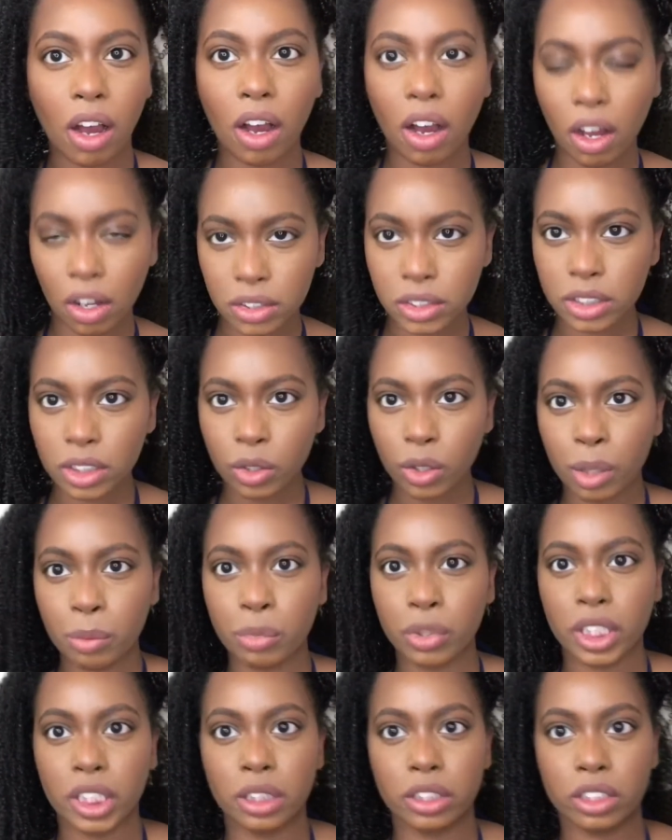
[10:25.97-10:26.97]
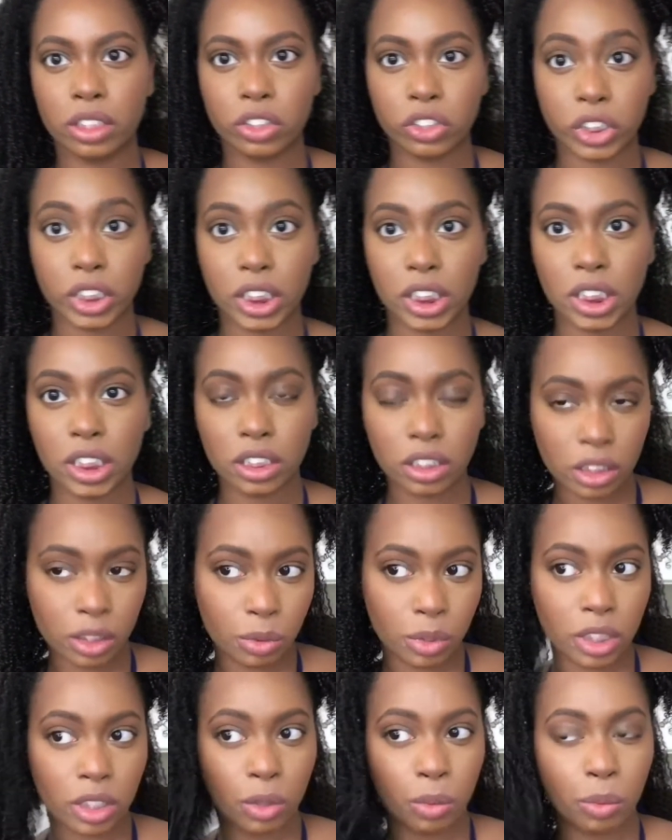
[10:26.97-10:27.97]
Also, I'm pretty strategic
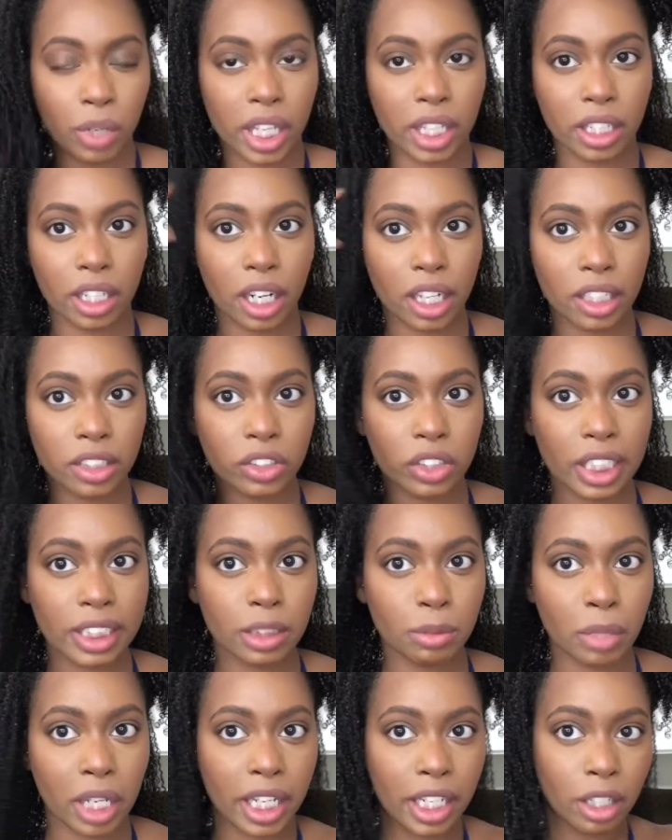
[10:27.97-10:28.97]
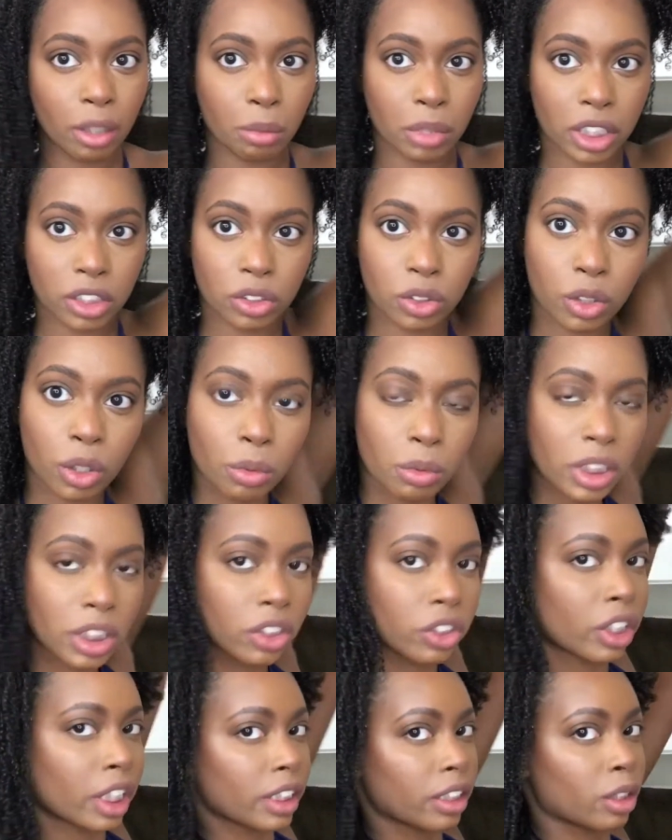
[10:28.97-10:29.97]
with the way that I stretch my hair because you don't want to
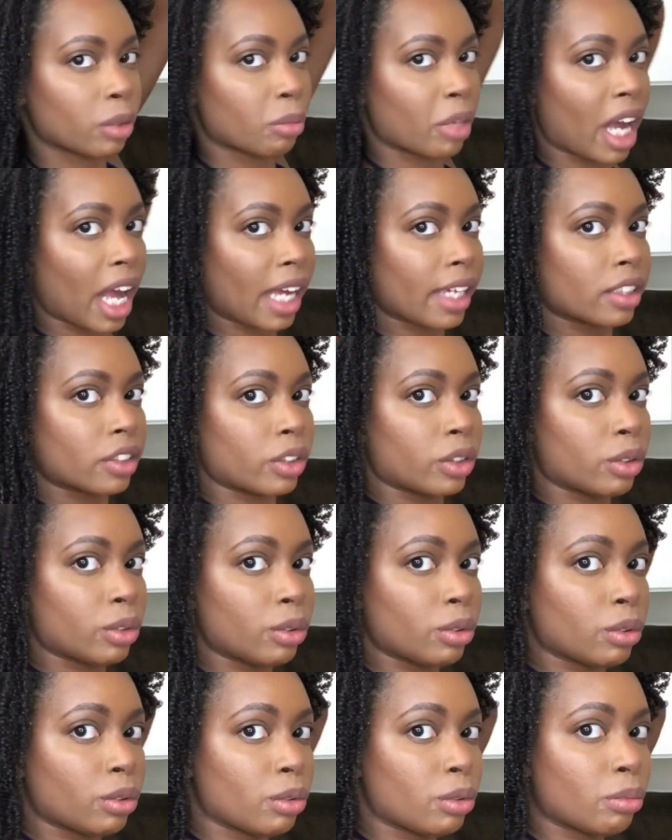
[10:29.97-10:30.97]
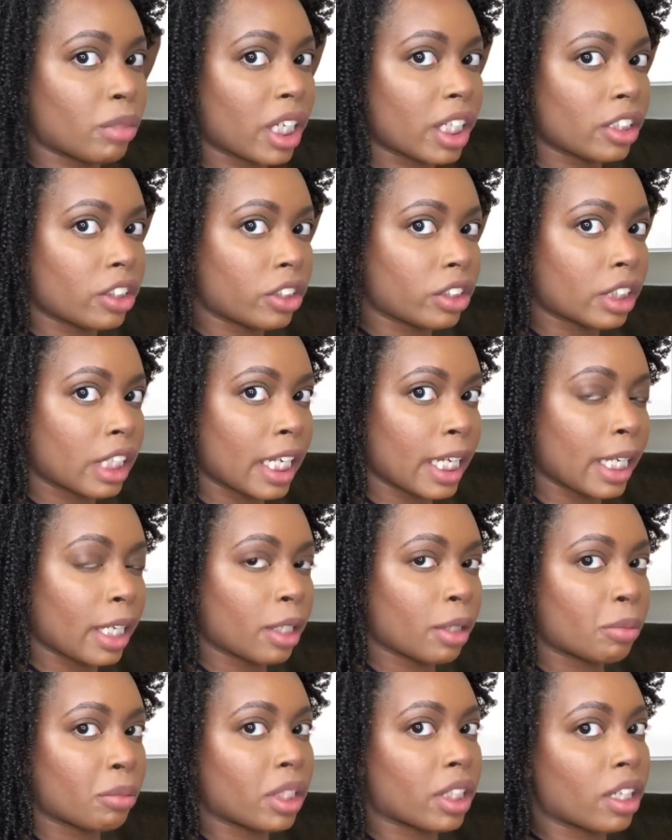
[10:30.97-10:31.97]
stretch the back too much
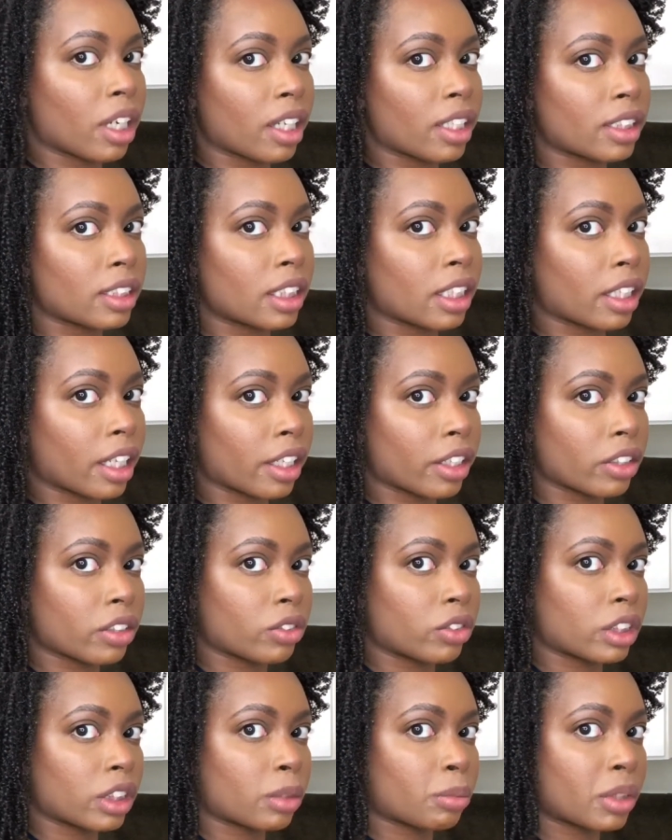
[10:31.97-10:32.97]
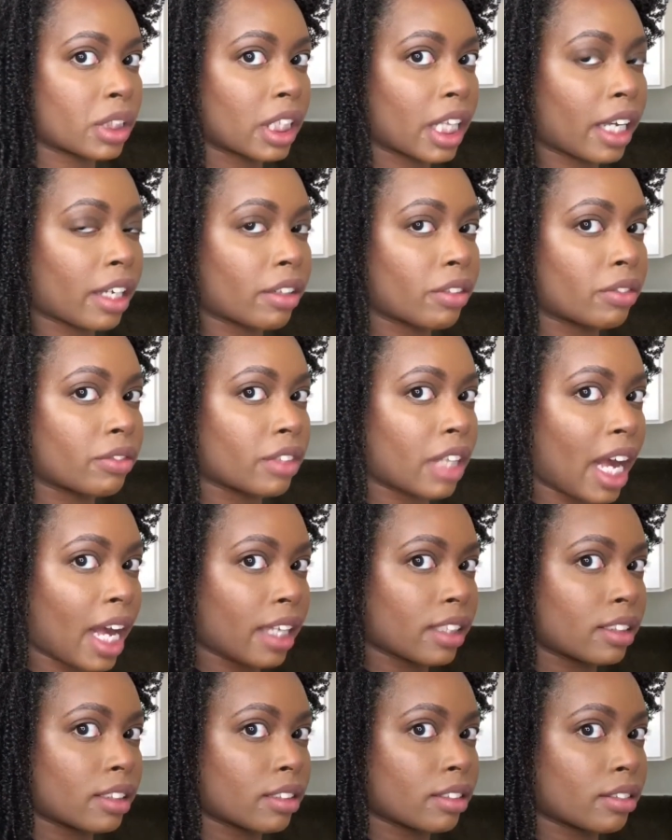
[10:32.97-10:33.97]
because then it'll just be like
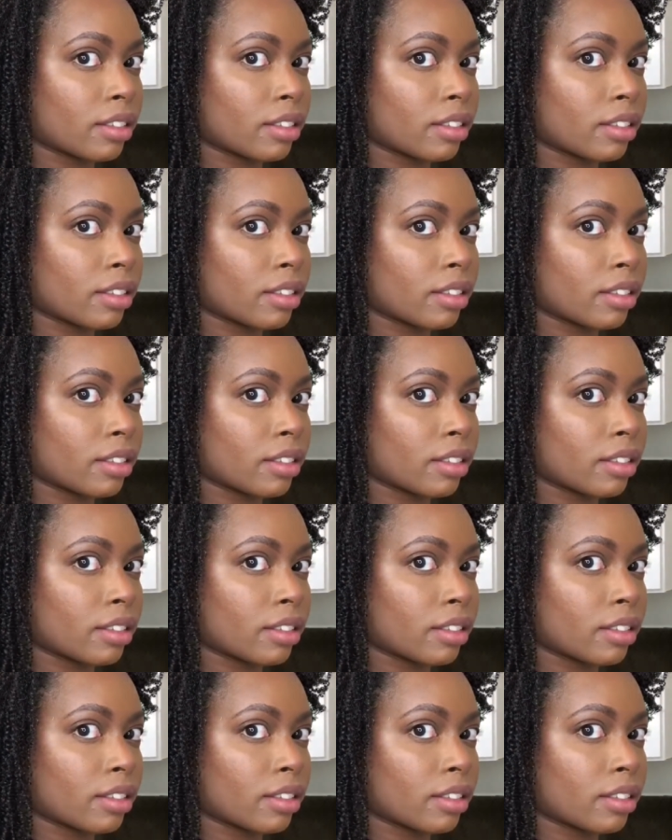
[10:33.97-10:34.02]
flat.